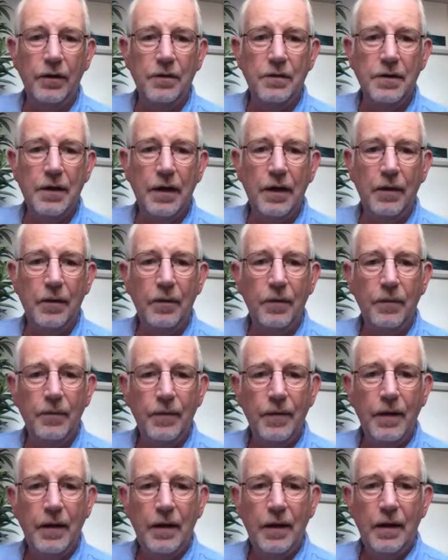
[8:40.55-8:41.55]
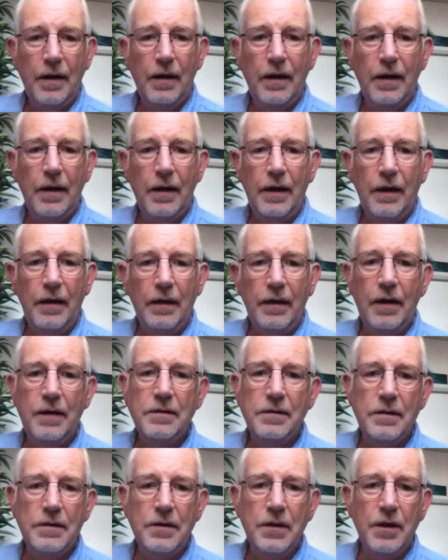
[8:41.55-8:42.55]
So yes,
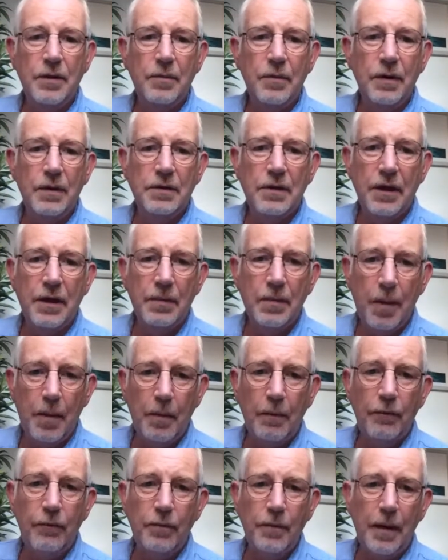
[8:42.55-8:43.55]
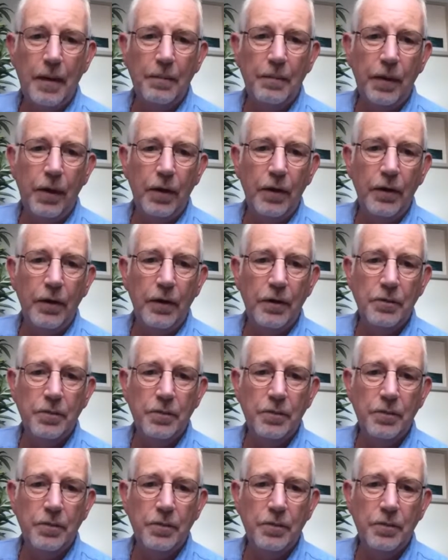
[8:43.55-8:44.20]
it's a commitment from the employers,